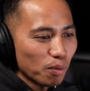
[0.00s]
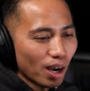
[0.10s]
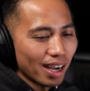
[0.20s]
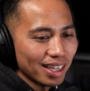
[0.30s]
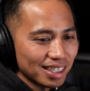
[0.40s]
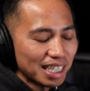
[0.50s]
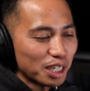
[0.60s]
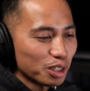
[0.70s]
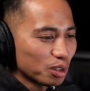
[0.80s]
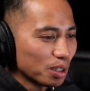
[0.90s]
why as an
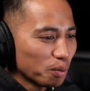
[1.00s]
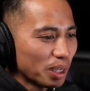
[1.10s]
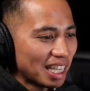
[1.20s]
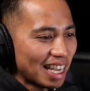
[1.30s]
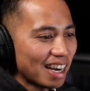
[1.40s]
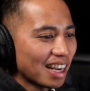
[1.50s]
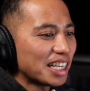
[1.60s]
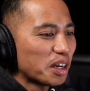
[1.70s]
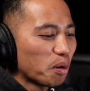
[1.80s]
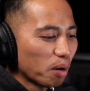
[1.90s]
industry we cannot
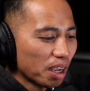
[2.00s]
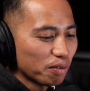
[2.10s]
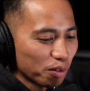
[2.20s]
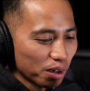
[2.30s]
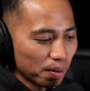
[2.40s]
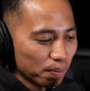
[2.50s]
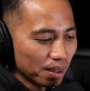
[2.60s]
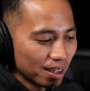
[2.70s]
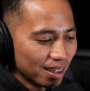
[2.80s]
get away from